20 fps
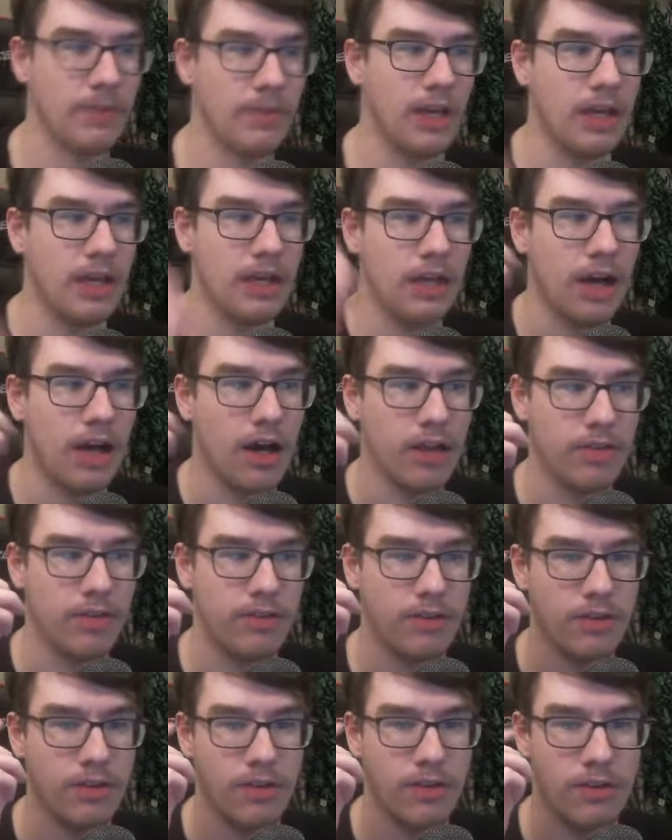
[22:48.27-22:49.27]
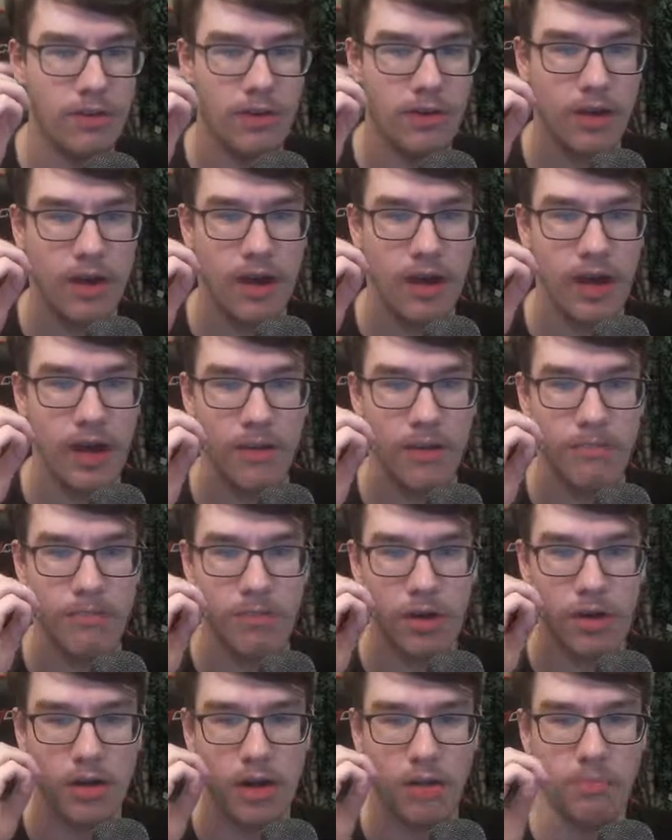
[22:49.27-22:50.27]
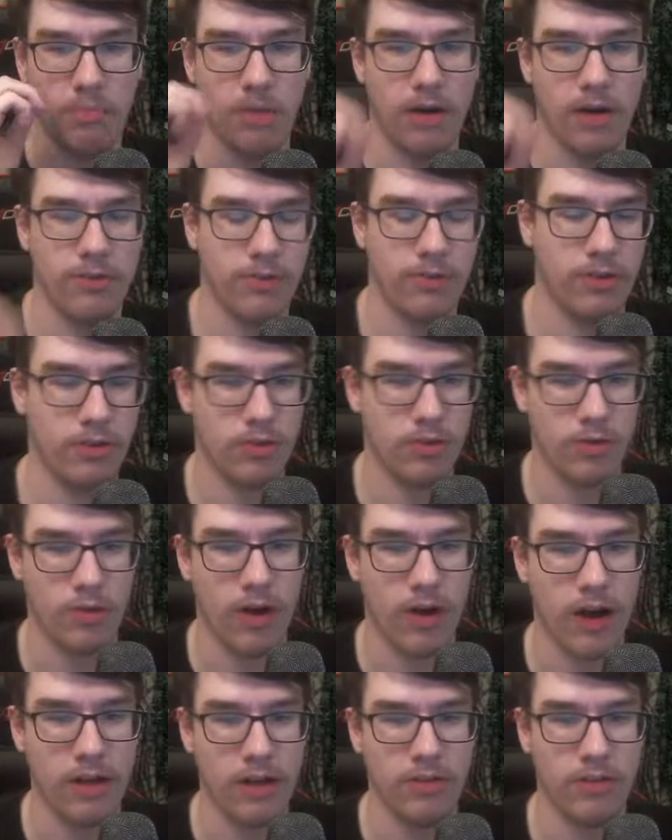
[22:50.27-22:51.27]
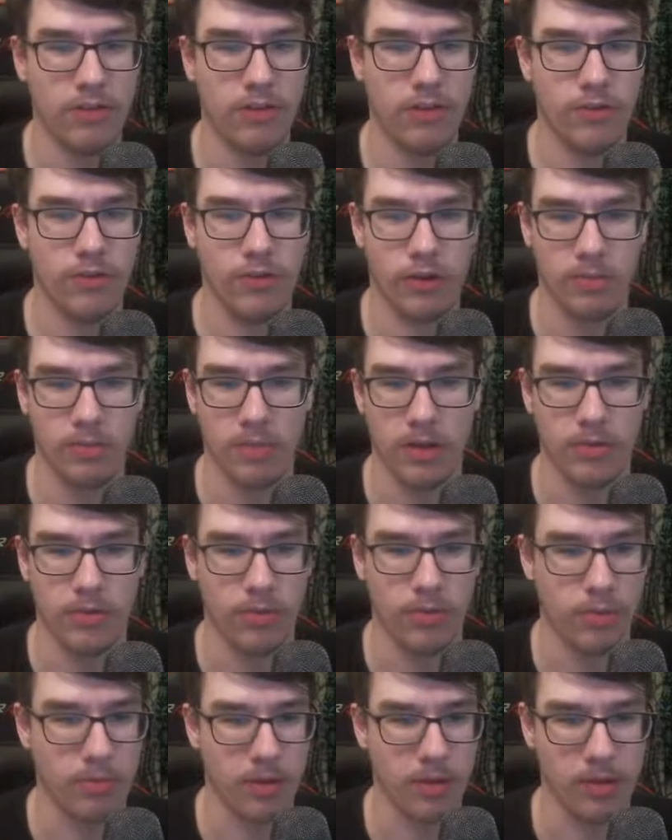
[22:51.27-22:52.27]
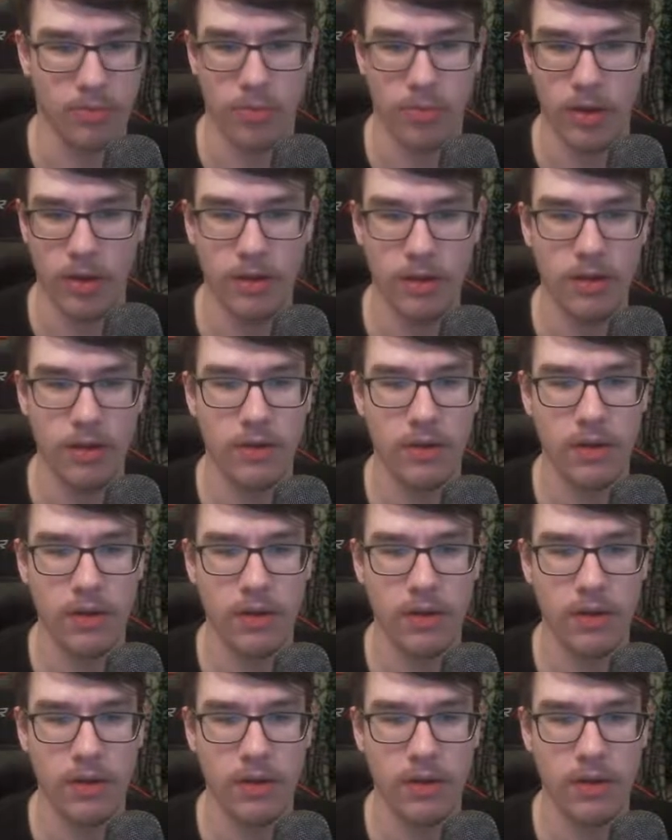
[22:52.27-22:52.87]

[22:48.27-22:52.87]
He got uh, Murloc buffed thrice for the plus 1, plus 1.